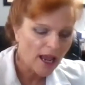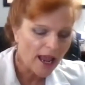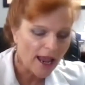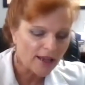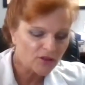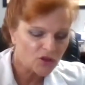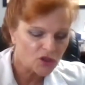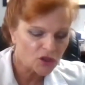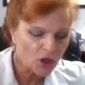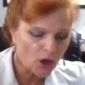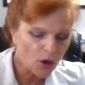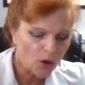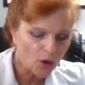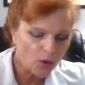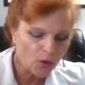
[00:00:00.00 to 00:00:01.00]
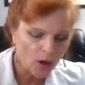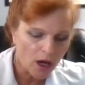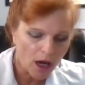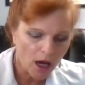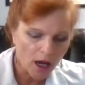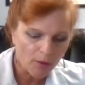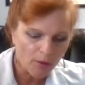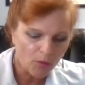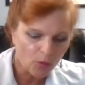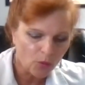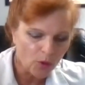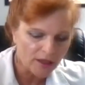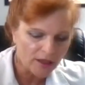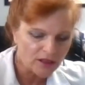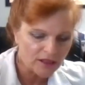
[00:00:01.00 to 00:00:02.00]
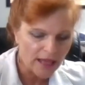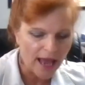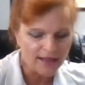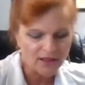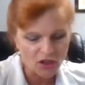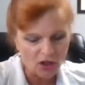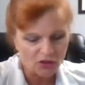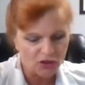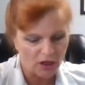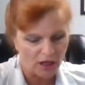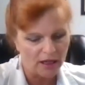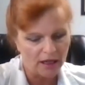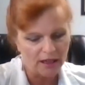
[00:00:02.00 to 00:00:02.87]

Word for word: And so um, once that's all done,